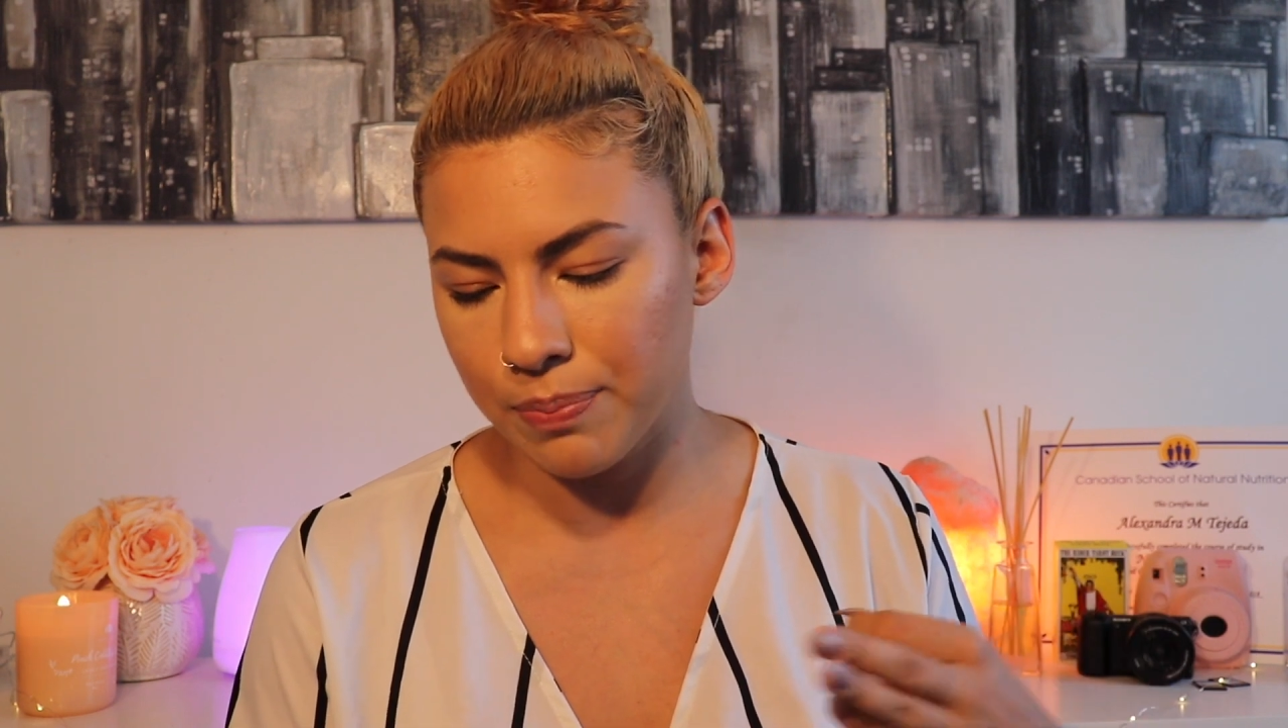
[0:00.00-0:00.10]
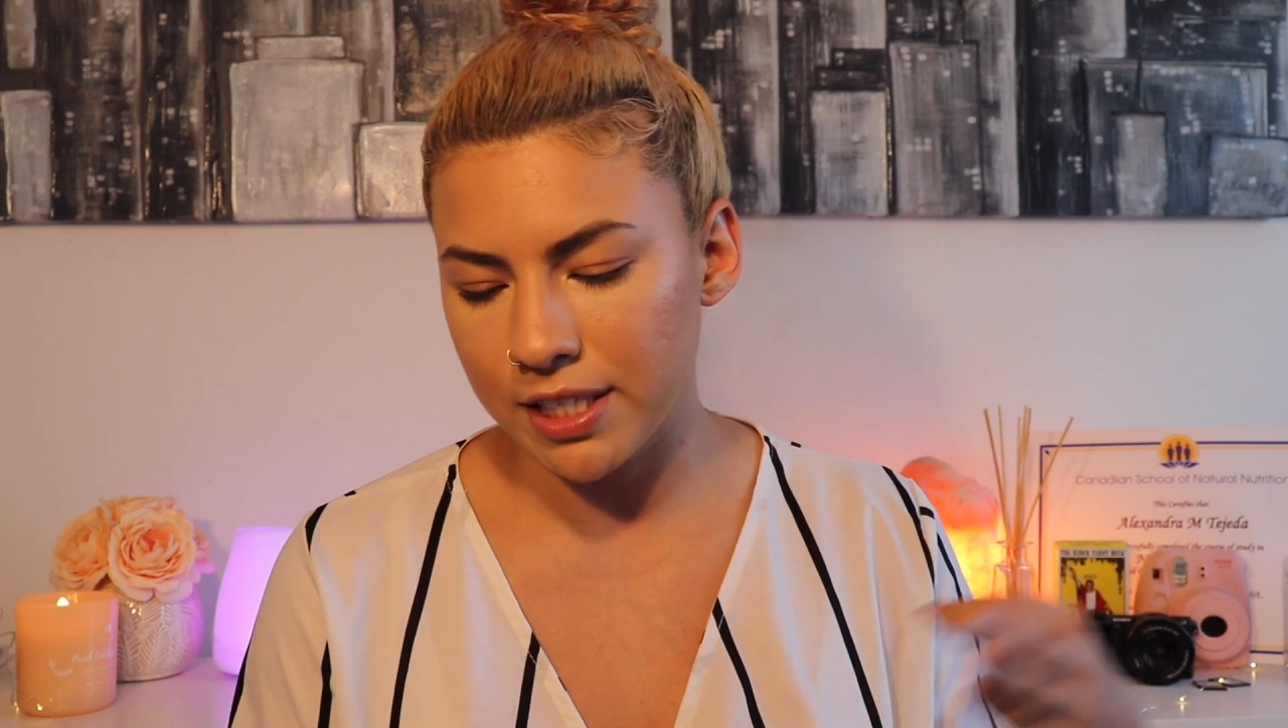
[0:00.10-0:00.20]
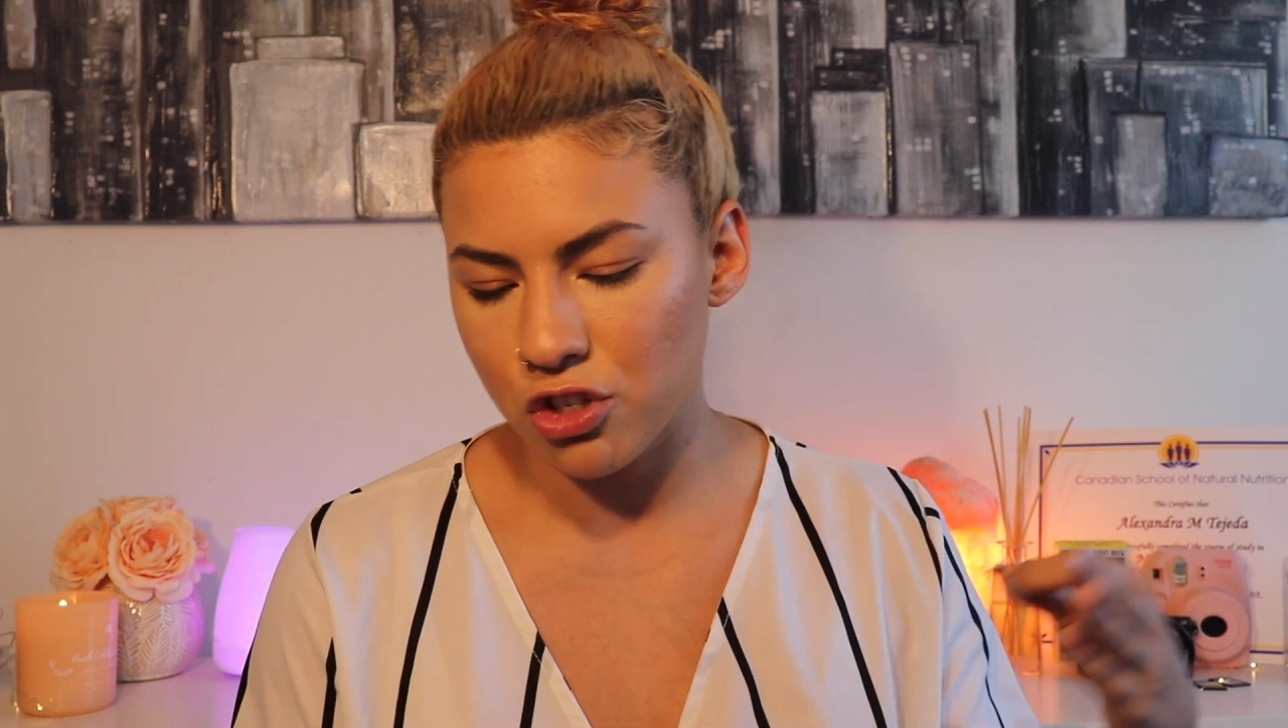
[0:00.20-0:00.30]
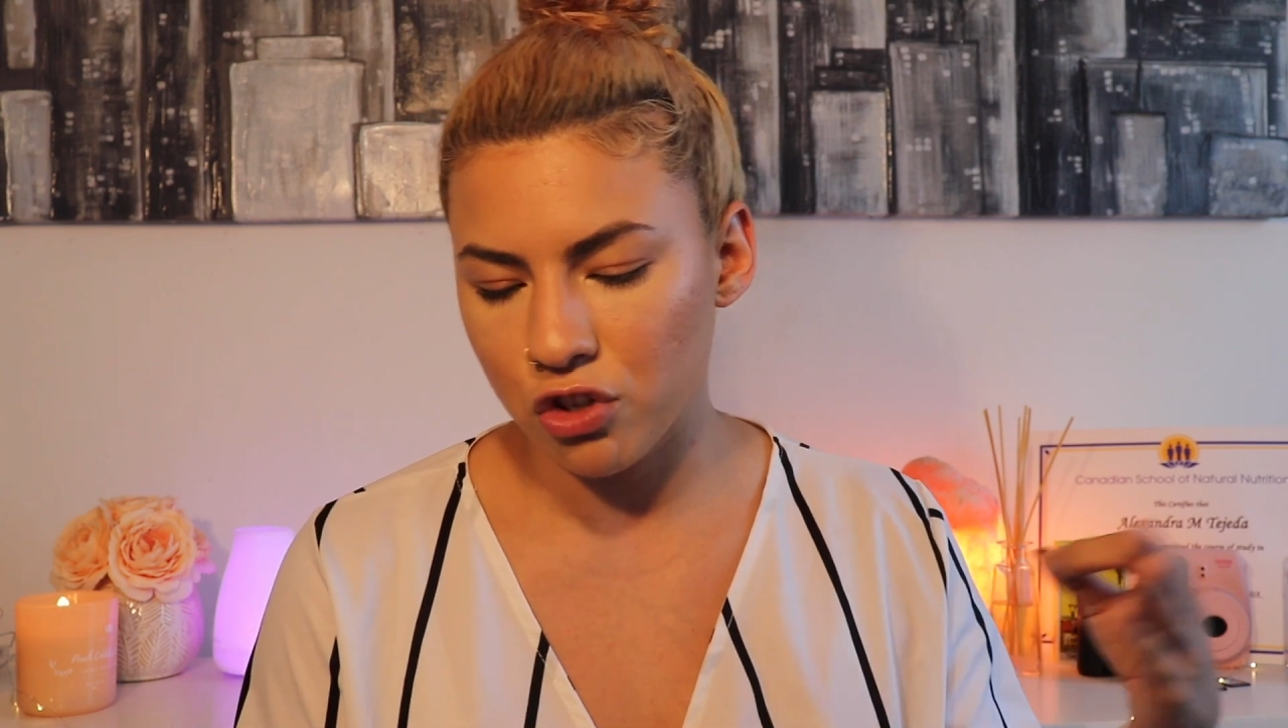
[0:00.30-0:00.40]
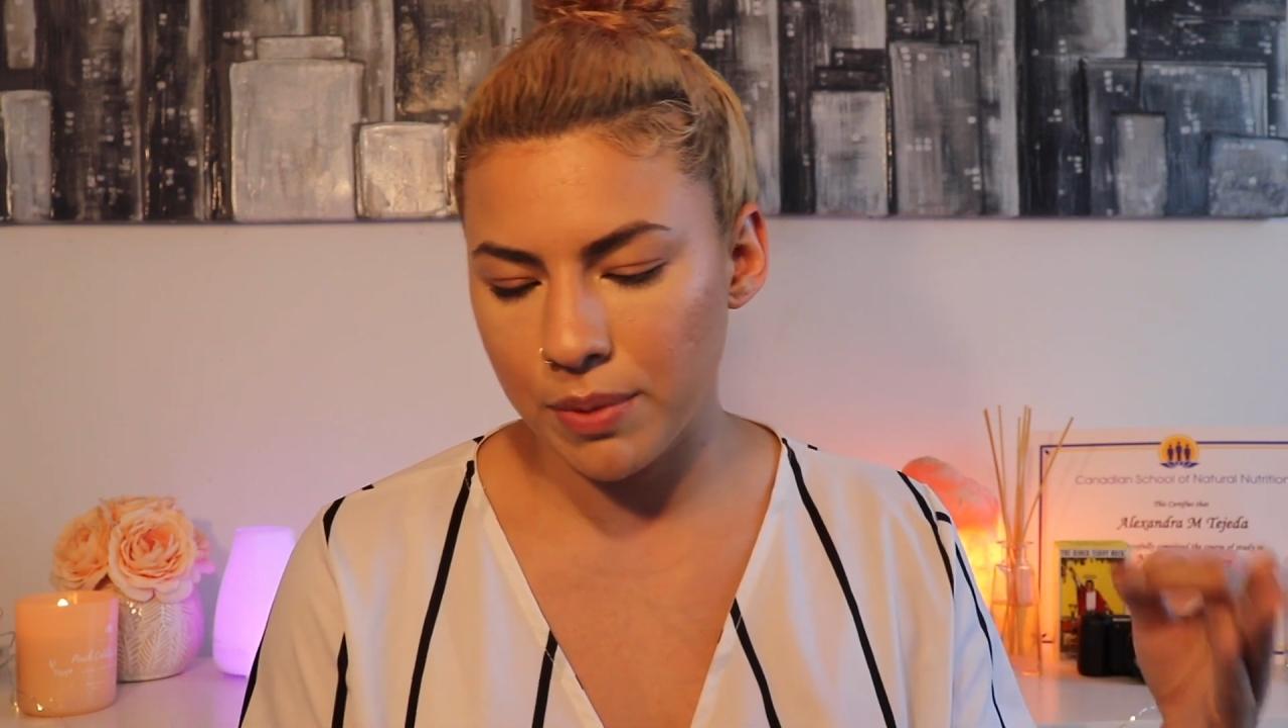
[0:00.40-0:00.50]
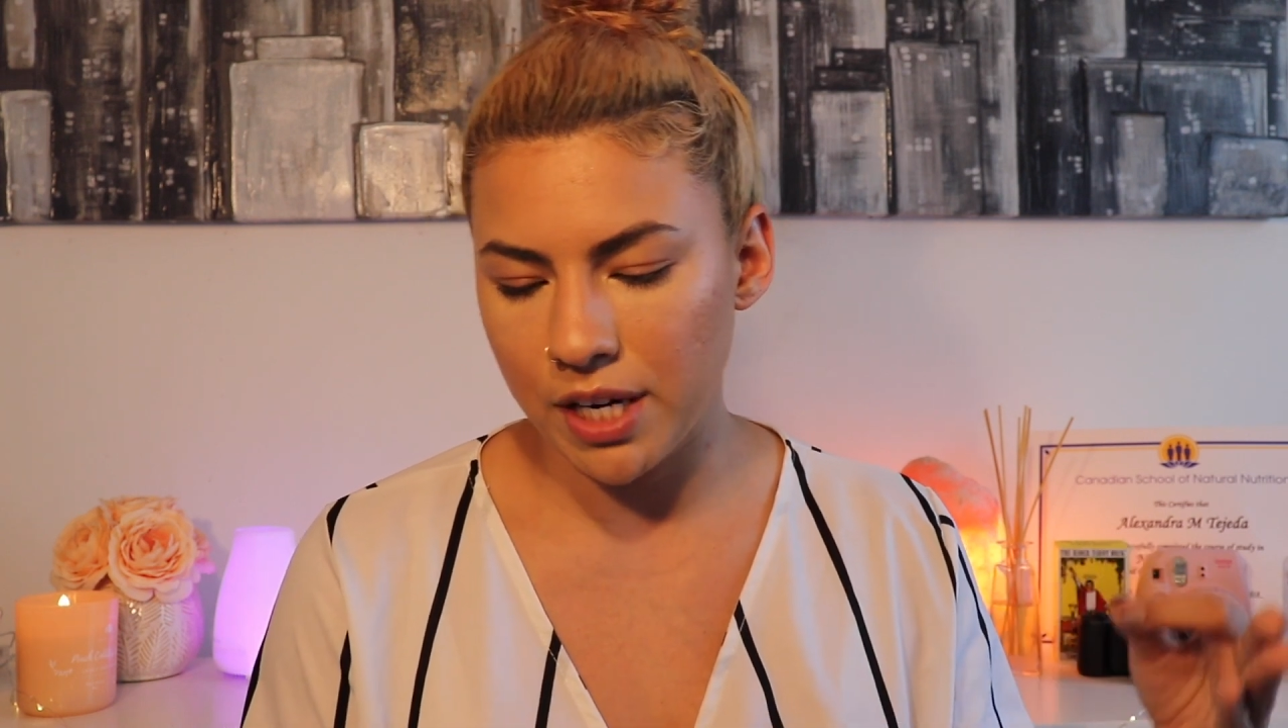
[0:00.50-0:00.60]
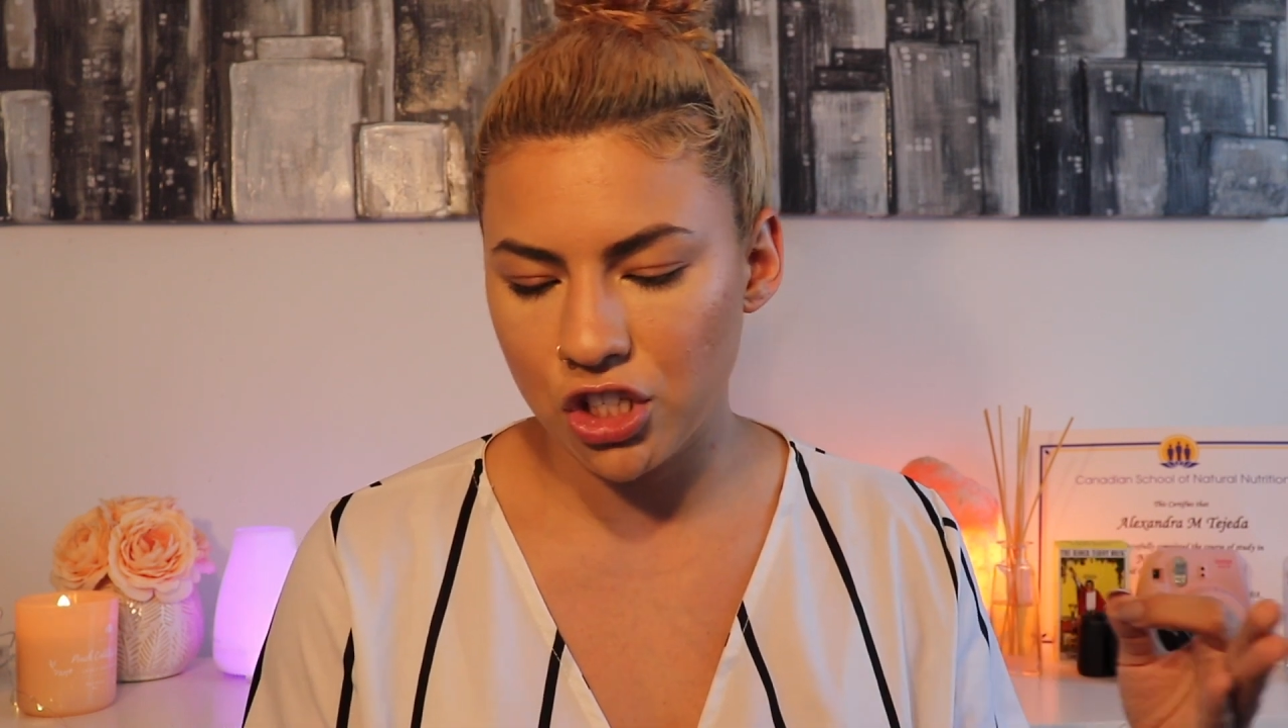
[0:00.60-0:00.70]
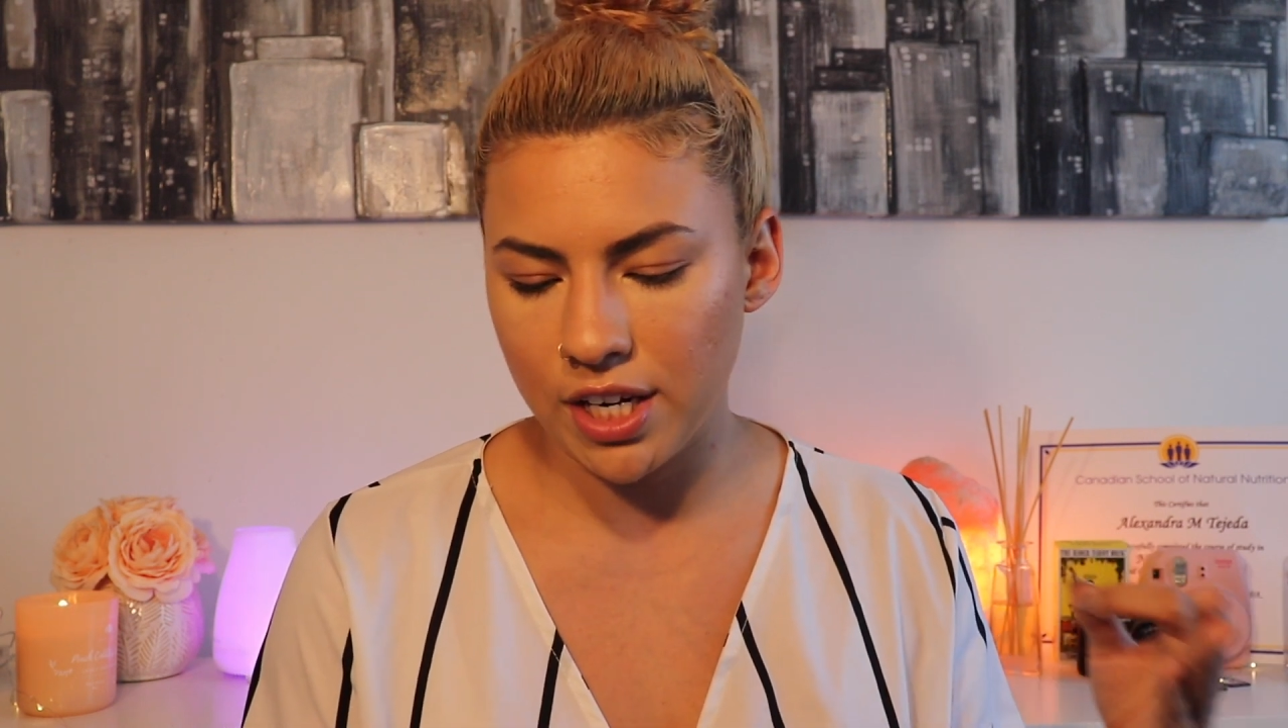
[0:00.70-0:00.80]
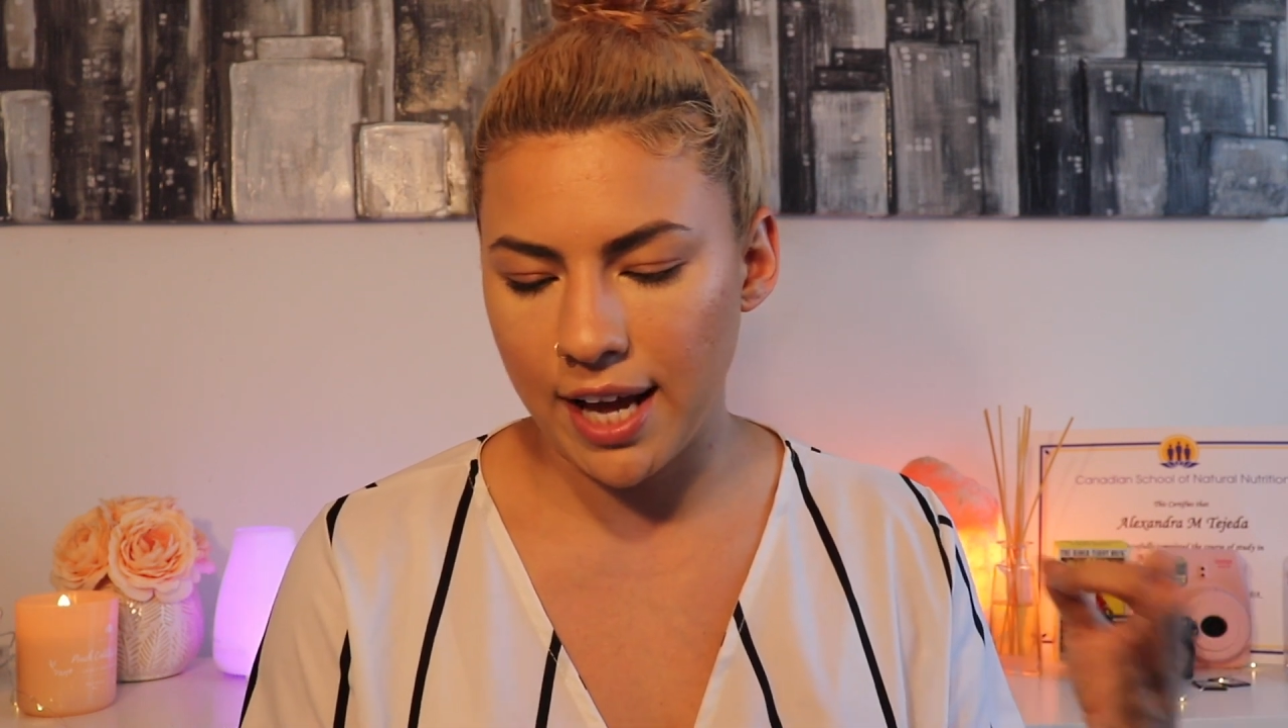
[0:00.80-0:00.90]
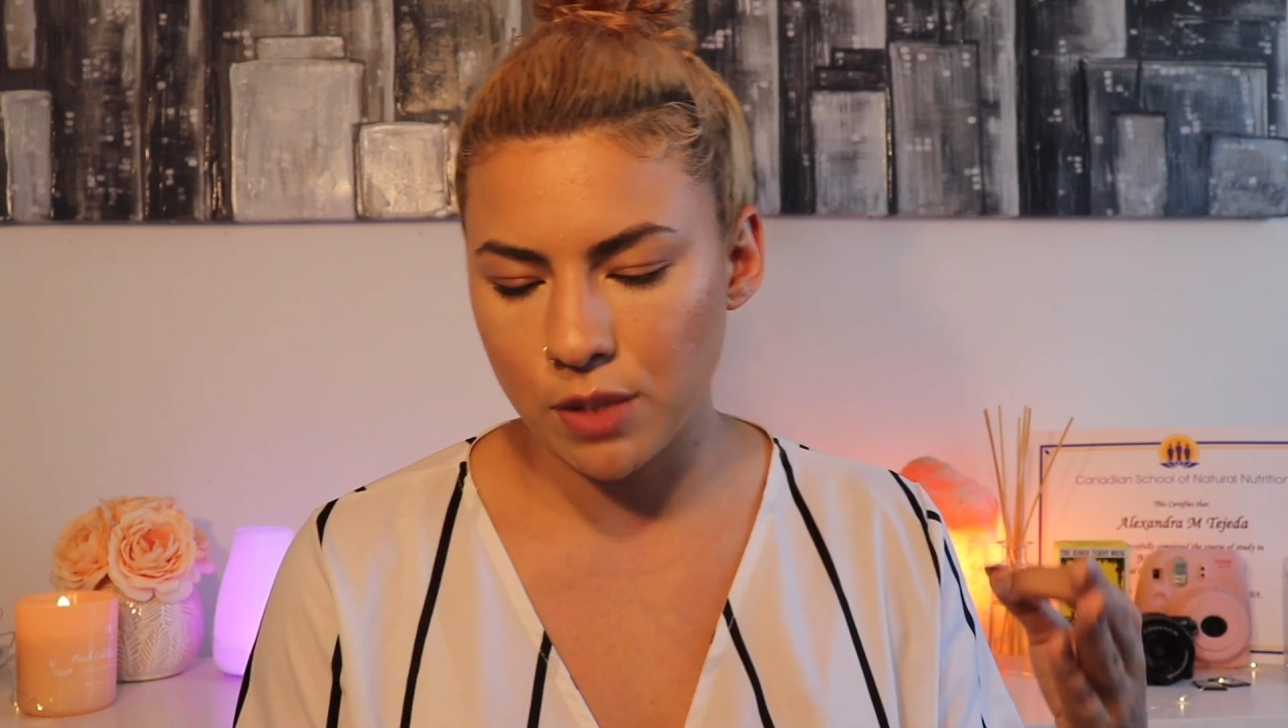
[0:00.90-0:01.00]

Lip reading: be it discrimination,